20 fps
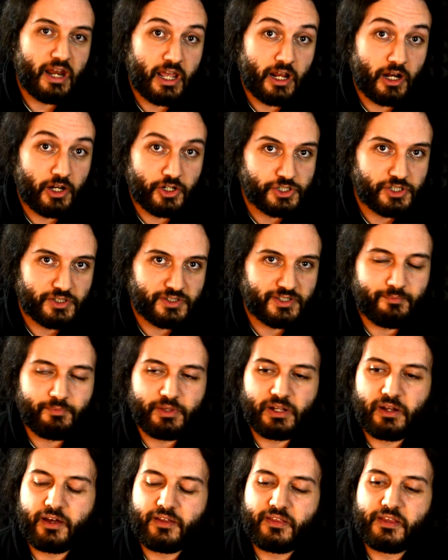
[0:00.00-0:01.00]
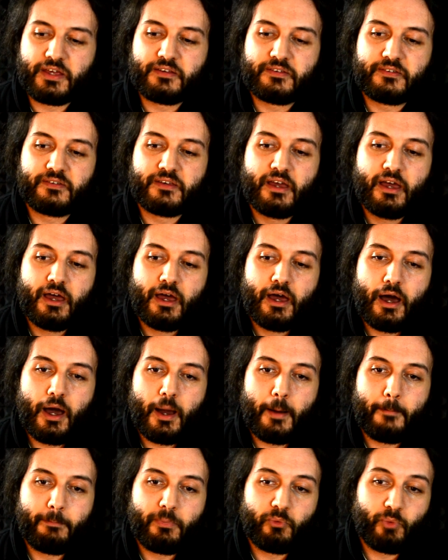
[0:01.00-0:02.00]
English or something like this
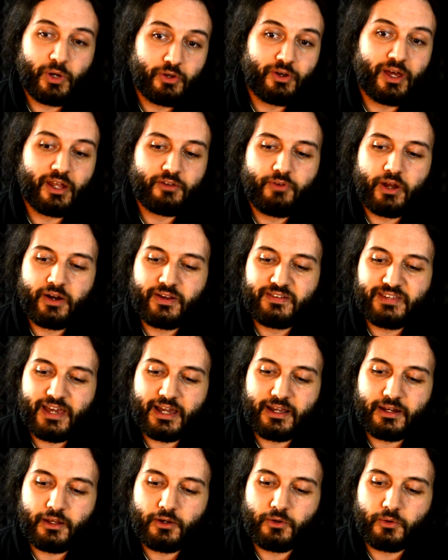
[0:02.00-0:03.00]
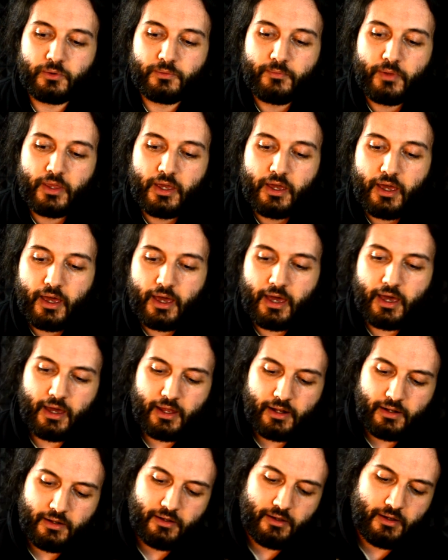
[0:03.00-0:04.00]
um, when you get very technical.
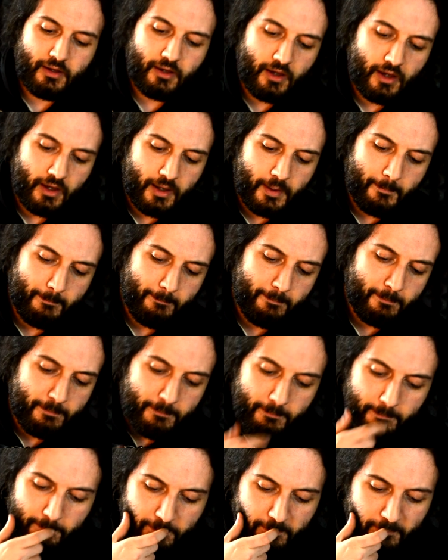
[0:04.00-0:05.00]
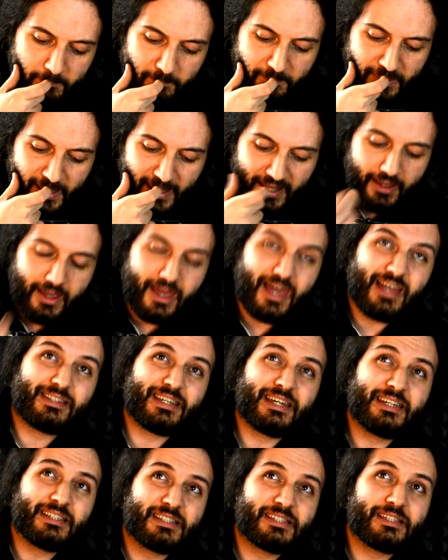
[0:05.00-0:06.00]
And uh, um, but it
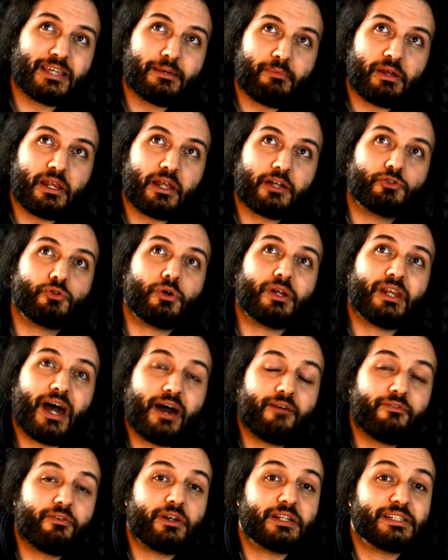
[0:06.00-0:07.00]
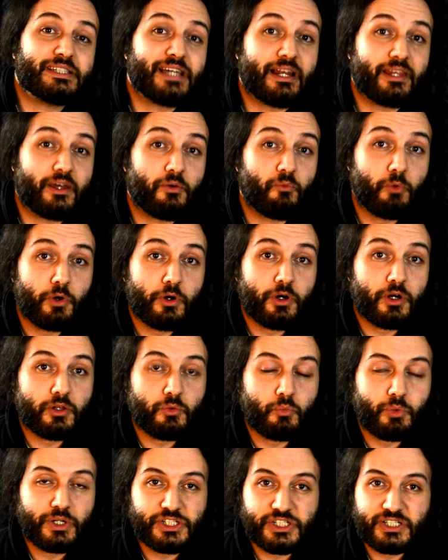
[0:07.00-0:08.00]
is similar to another Italian word
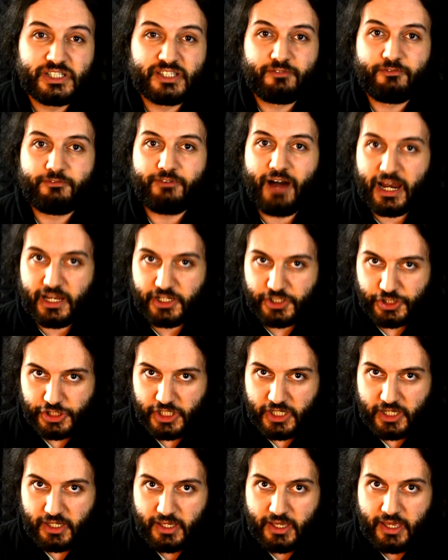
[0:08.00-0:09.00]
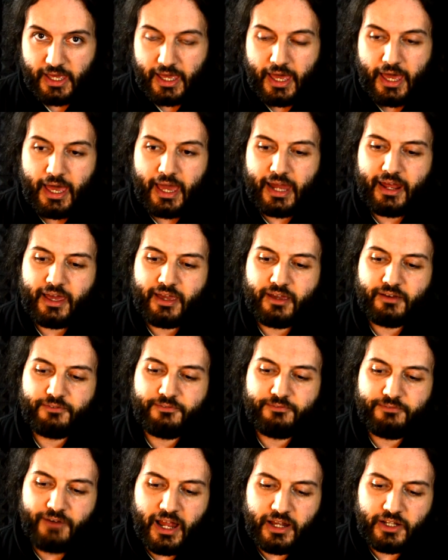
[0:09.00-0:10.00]
which is falce, and a
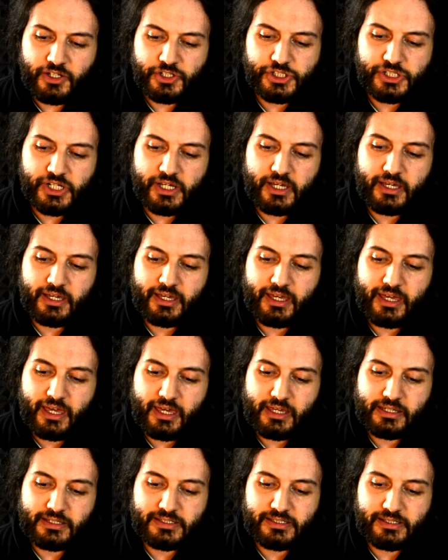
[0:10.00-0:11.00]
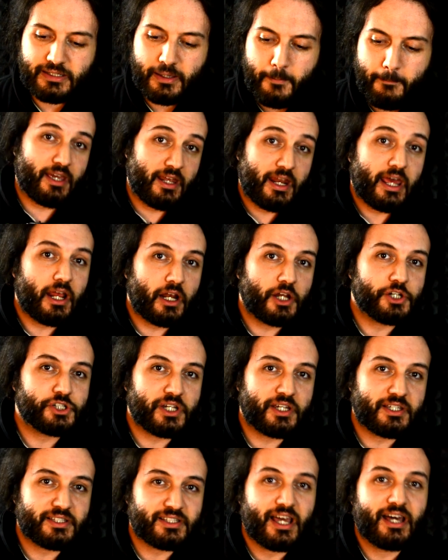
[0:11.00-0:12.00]
falce is in English
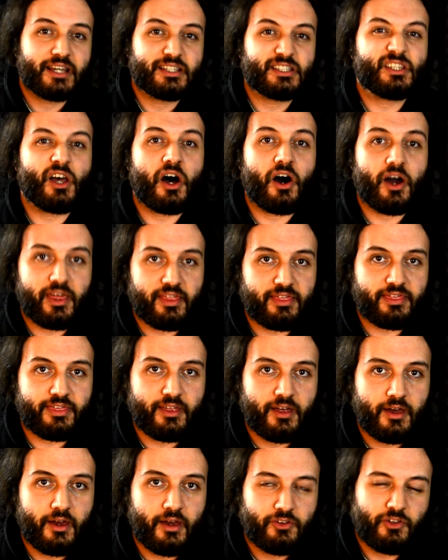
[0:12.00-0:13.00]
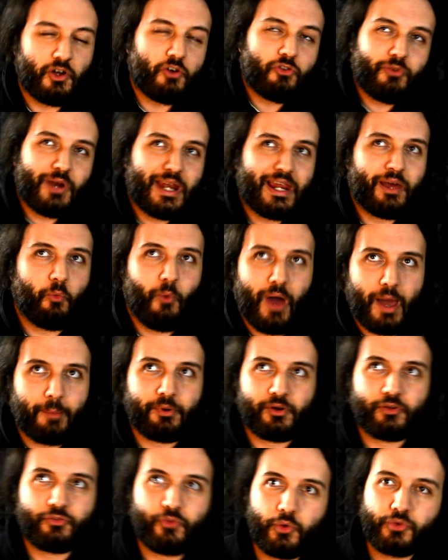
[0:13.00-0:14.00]
is scythe not really a
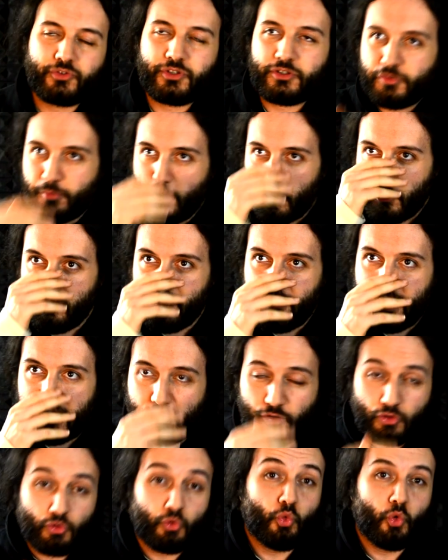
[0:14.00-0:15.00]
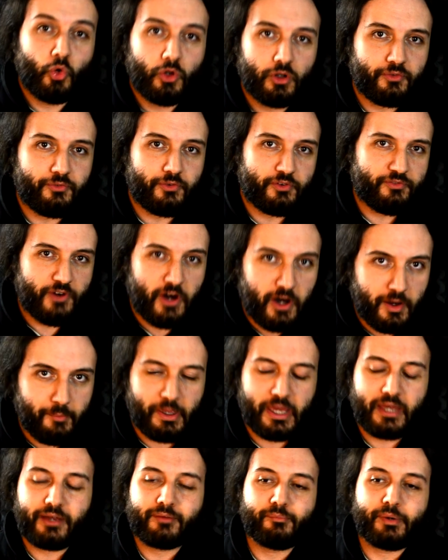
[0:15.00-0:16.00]
weapon, of course, it's more of a tool for
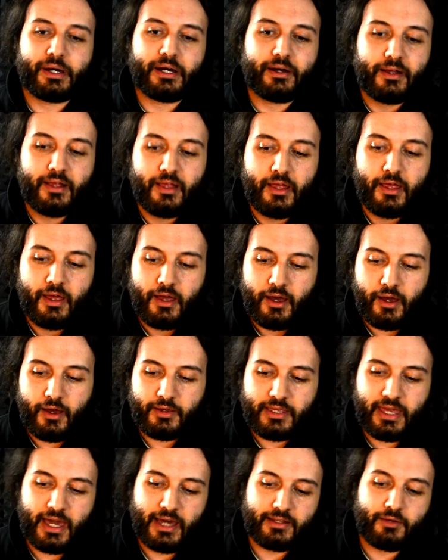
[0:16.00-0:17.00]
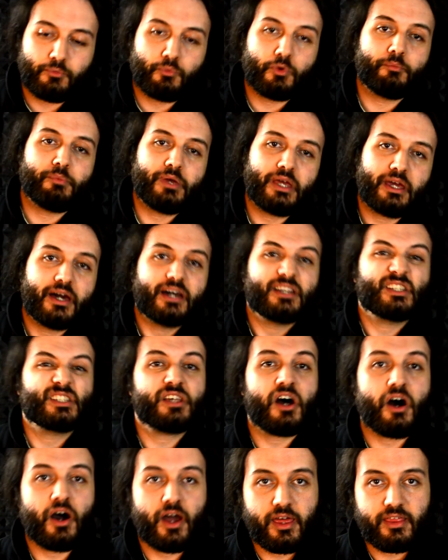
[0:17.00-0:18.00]
farming, but uh, yeah, that would be
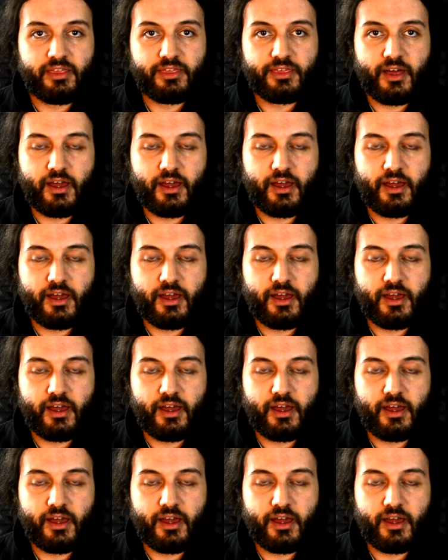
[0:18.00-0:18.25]
scythe.